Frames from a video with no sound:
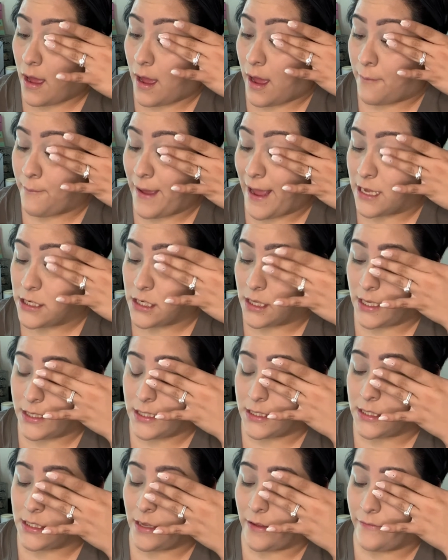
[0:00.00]
Angela
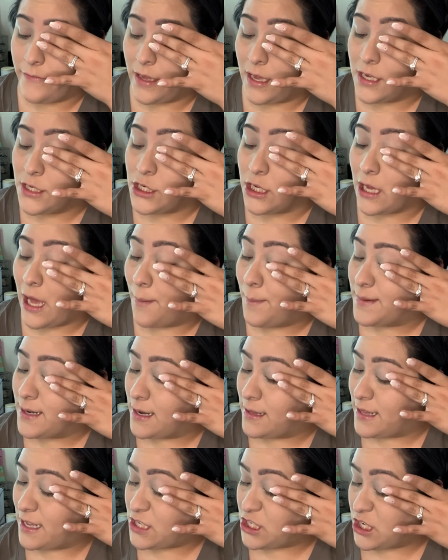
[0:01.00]
De Silva, she
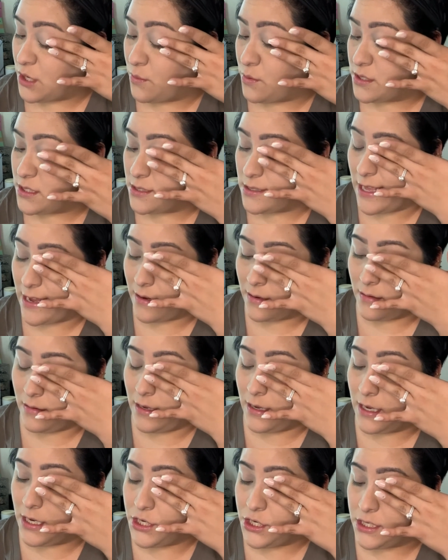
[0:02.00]
commented that she was like
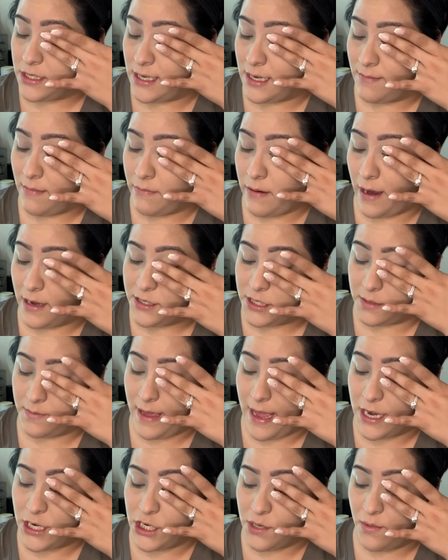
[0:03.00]
interested in my project
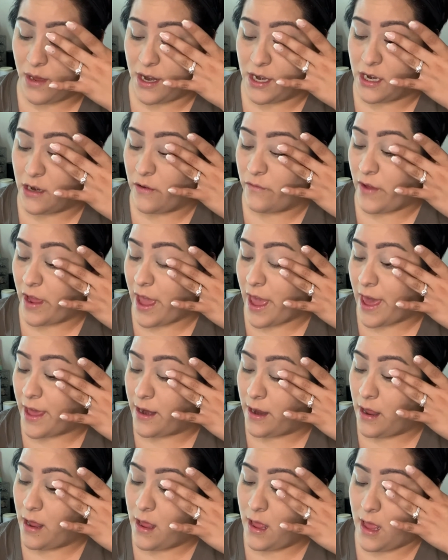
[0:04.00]
pan. She wanted to know if I
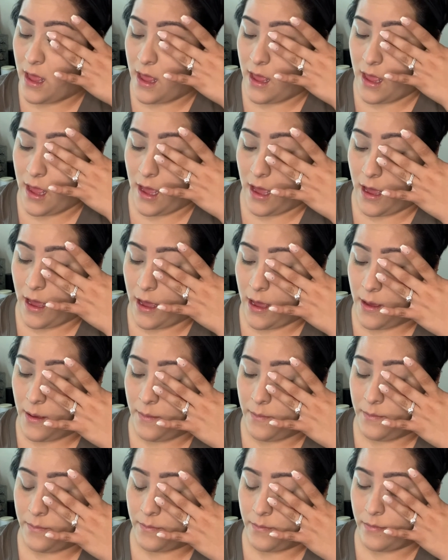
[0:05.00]
had
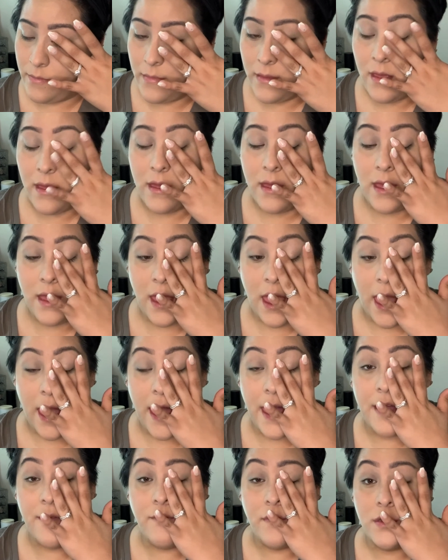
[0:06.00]

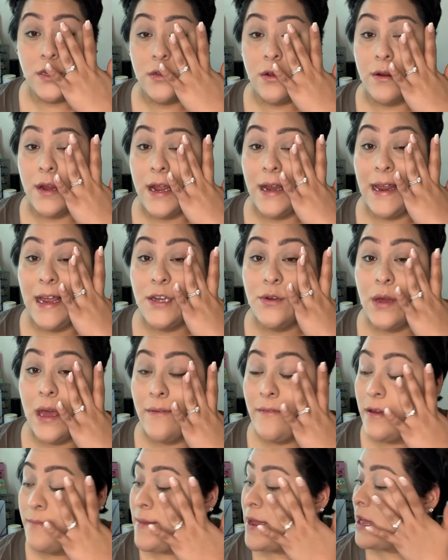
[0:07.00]
a inventory, and I do
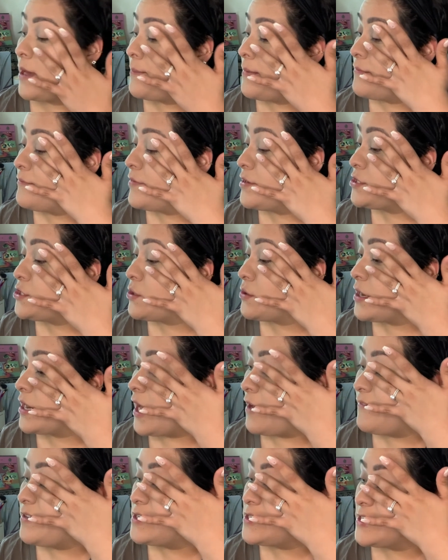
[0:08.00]
have a makeup inventory.
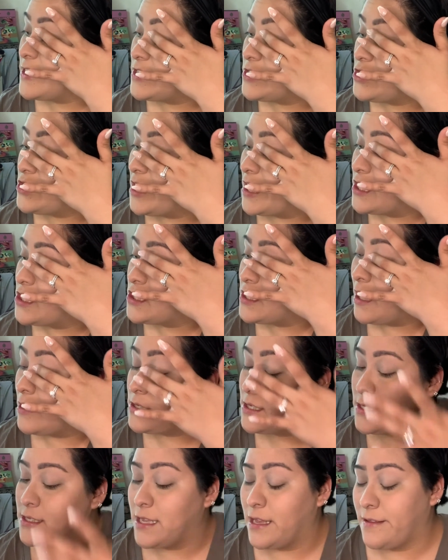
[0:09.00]
Obviously it's changed now
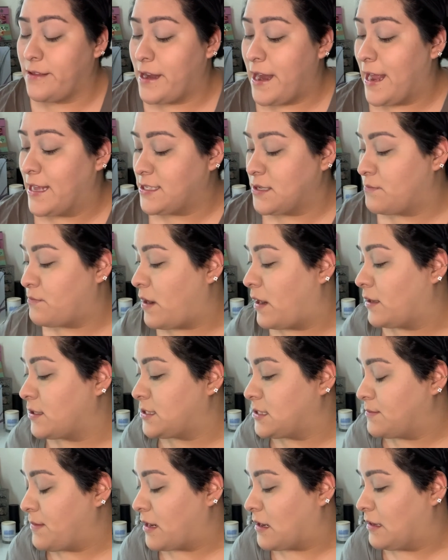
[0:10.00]
since I did add some products
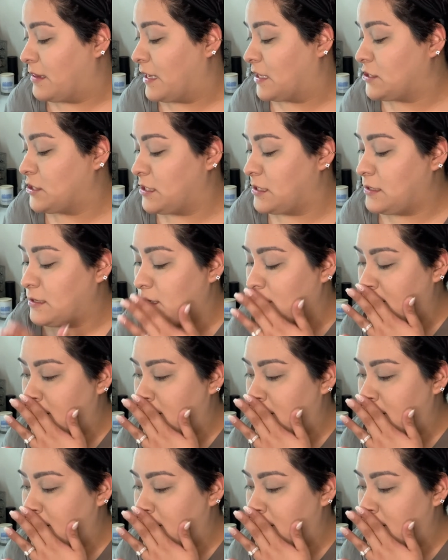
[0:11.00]
to my collection.